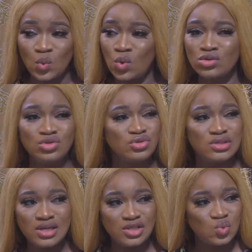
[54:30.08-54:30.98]
What
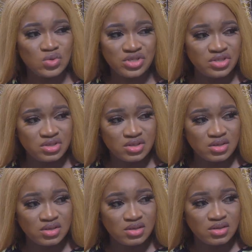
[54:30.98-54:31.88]
useless wish?
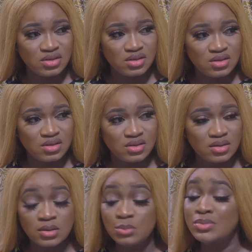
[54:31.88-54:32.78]

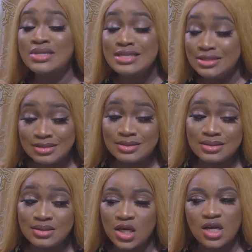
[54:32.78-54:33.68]

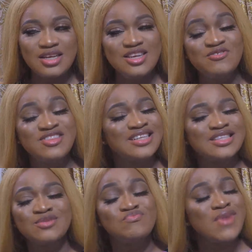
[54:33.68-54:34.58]
Please, leave
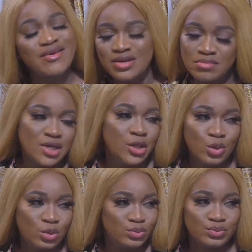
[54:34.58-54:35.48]
that married man
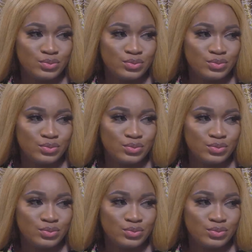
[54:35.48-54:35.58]
alone.